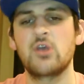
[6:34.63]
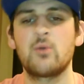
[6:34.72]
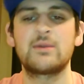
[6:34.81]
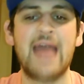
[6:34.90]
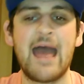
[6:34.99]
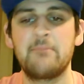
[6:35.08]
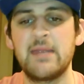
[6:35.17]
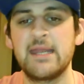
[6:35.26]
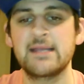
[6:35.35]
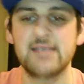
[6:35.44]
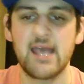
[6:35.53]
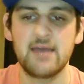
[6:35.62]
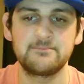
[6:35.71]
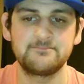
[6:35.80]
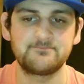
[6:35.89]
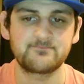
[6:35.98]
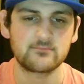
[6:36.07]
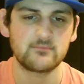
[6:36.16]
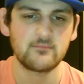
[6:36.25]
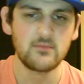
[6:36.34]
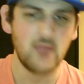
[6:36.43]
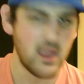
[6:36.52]
So with that being said,
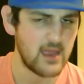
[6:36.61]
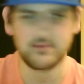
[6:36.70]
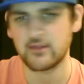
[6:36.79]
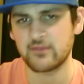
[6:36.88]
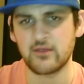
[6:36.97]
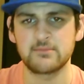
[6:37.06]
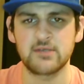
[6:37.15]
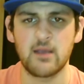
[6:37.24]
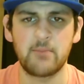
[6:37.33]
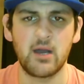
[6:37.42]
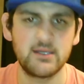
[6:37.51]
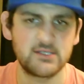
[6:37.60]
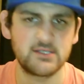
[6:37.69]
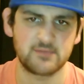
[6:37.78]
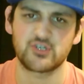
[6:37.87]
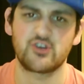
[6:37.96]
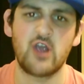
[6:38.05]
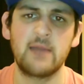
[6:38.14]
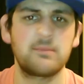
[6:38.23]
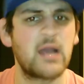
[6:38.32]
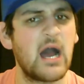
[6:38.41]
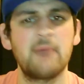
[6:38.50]
hit the thumbs up button,
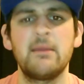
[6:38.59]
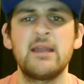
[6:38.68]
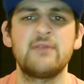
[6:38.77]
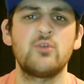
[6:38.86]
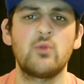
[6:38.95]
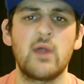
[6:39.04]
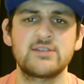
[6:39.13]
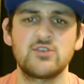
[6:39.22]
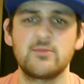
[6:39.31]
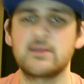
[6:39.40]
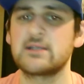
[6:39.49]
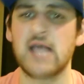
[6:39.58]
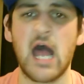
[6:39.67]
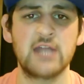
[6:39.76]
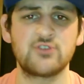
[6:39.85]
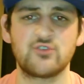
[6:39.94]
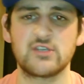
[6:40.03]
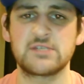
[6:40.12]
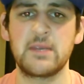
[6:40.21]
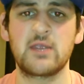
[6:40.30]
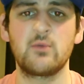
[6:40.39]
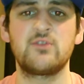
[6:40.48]
subscribe, comment if you'd like to, because I enjoy
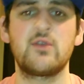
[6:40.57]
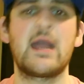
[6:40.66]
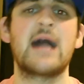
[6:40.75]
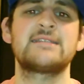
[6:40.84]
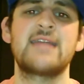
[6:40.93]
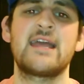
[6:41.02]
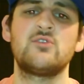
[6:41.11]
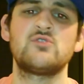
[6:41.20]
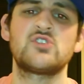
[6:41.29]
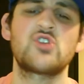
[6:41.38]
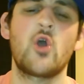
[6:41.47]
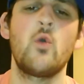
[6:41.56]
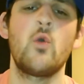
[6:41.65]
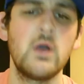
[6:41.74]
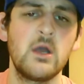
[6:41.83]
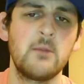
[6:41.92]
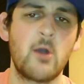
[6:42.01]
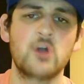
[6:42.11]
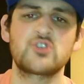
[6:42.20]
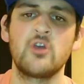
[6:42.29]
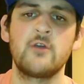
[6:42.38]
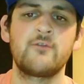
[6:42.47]
speaking with you guys. Thank you so
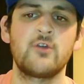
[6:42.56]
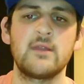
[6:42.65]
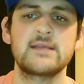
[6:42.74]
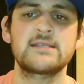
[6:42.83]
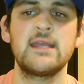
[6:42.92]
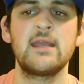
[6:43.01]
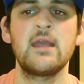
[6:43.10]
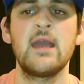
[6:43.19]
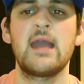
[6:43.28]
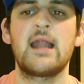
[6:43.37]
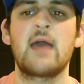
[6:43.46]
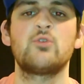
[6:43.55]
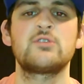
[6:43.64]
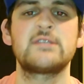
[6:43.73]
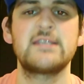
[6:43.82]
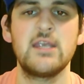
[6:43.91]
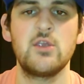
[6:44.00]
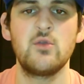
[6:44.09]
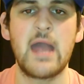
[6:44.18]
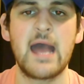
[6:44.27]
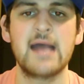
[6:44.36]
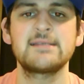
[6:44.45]
much for listening, and I will see
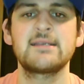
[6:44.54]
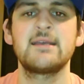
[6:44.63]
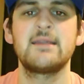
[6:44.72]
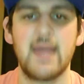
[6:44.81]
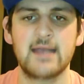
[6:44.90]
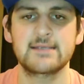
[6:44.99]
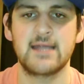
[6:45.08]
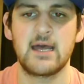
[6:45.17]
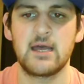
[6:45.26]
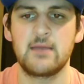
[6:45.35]
you guys next